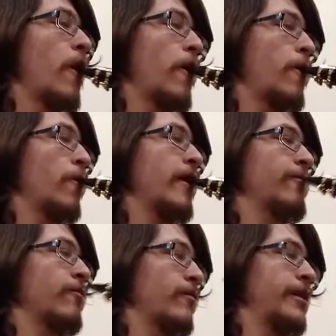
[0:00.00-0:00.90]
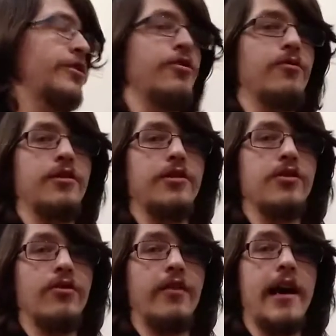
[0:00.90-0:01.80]
You don't have to reach to it.
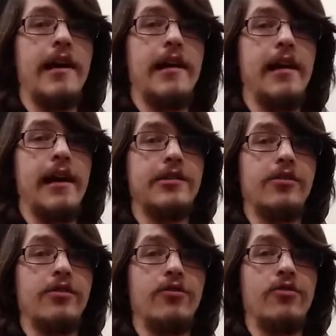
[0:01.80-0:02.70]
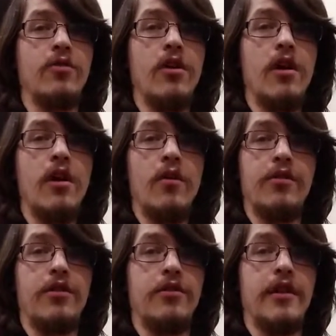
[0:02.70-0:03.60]
So that has to do
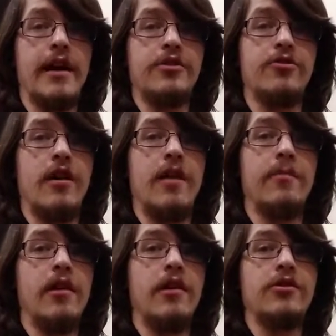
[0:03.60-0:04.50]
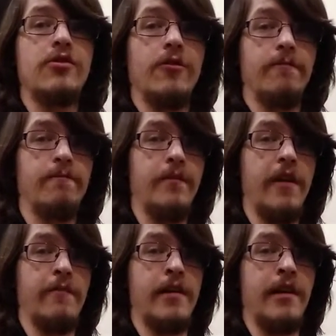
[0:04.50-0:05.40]
with your neck strap. So
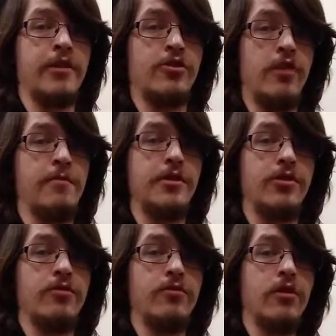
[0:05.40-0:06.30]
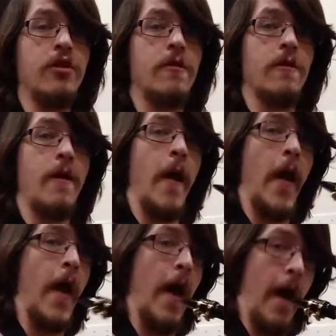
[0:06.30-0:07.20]
if my neck strap is too low,
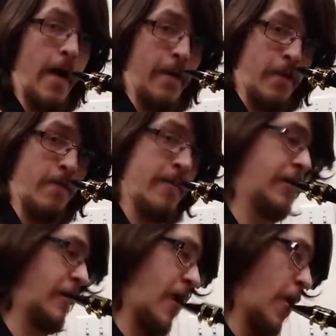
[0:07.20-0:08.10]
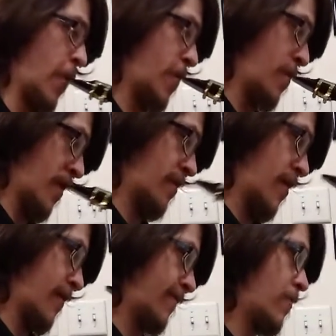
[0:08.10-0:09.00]
I have to reach down to my
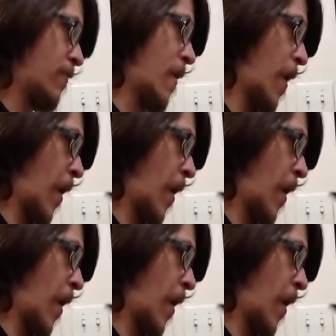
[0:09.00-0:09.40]
saxophone.